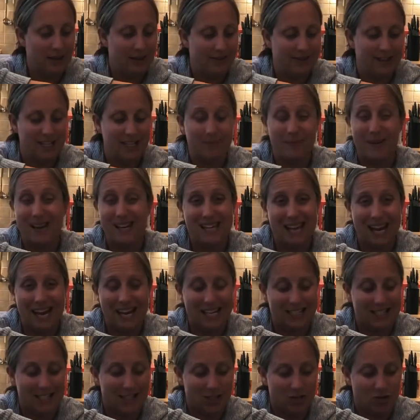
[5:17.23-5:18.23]
They spend
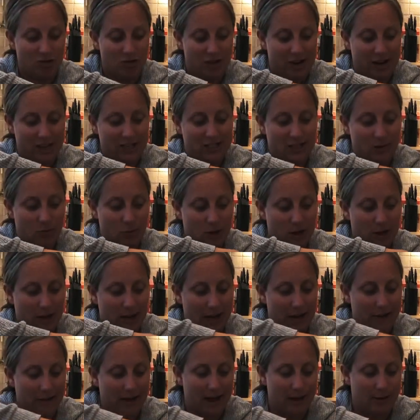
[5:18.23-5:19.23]
ages trying to work
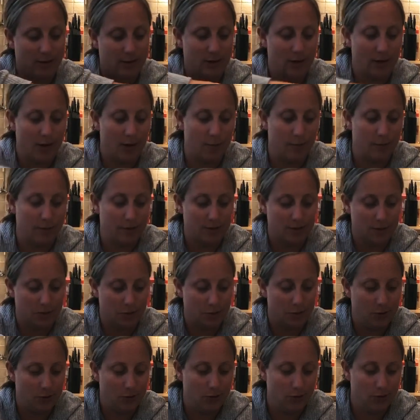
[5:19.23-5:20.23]
out how to open the
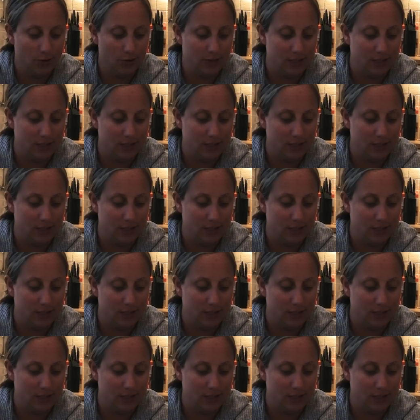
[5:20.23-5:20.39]
doors,